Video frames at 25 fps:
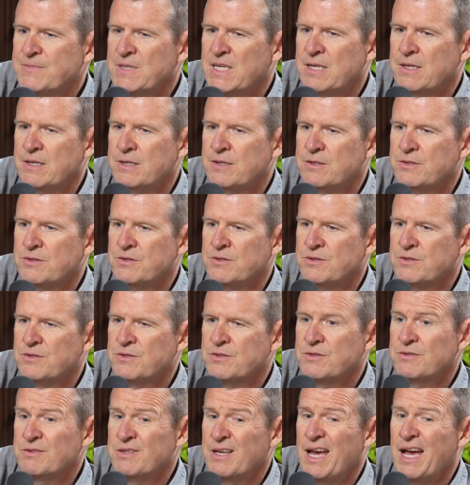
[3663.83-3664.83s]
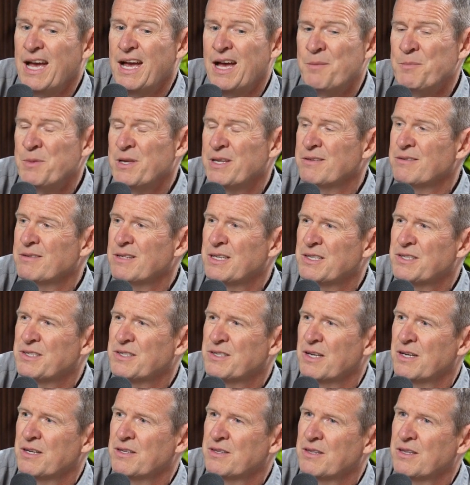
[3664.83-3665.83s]
is,
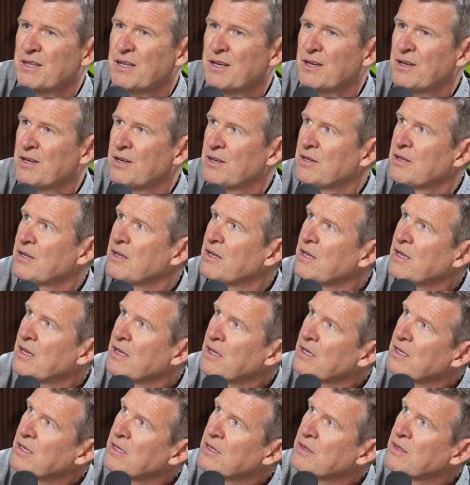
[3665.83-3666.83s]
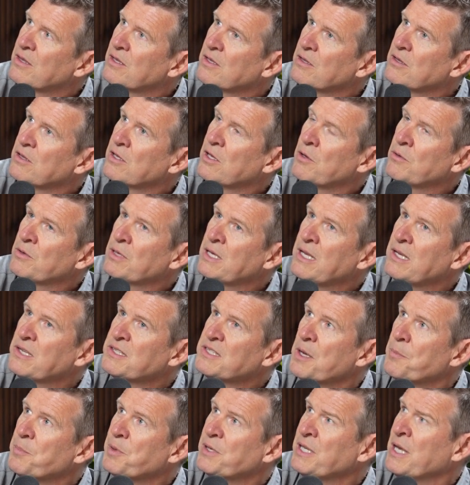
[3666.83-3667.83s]
it's the
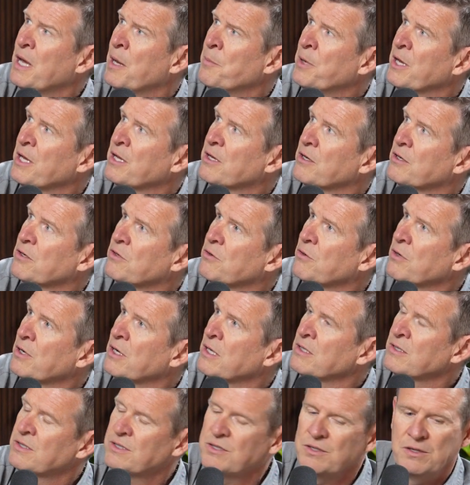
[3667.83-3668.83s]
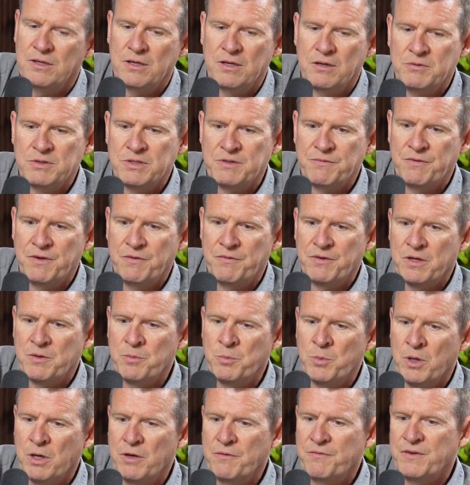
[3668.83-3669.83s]
loneliness epidemic, according to, it was
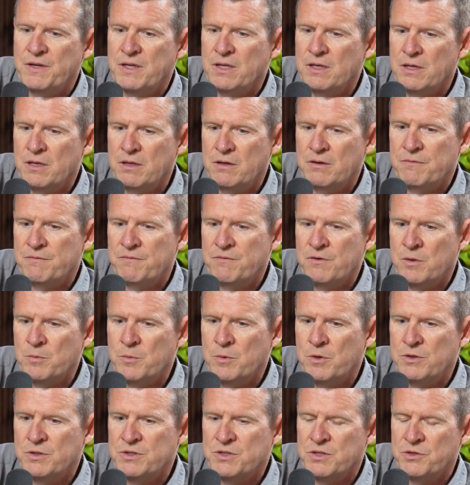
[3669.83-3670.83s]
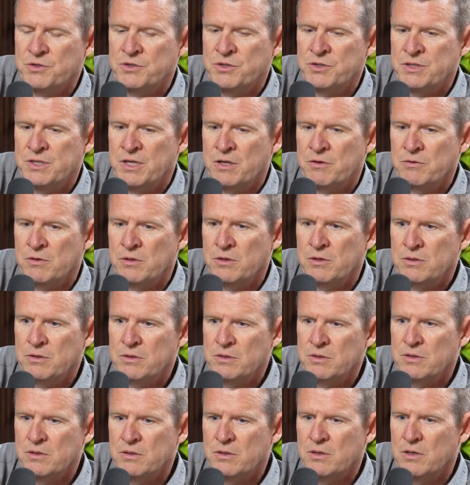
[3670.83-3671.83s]
Vivek Murthy, the former Surgeon
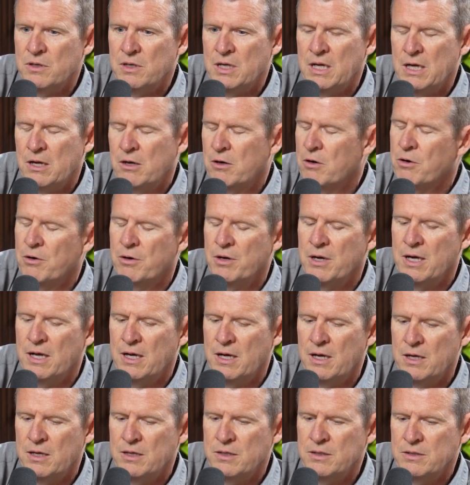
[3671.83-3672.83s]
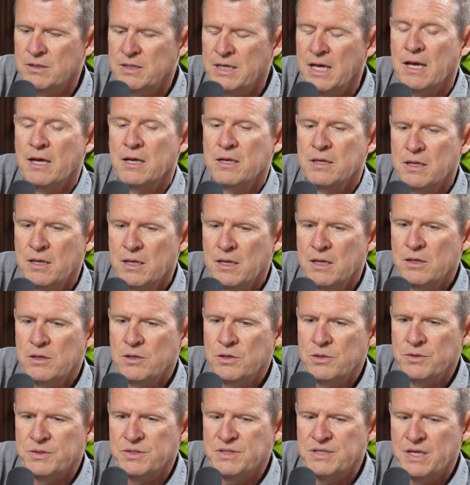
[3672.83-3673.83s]
General,
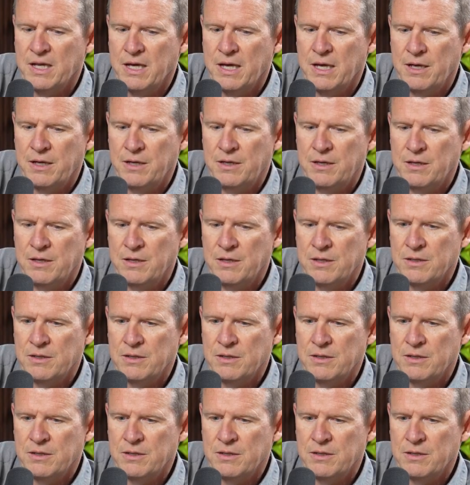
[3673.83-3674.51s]
who said,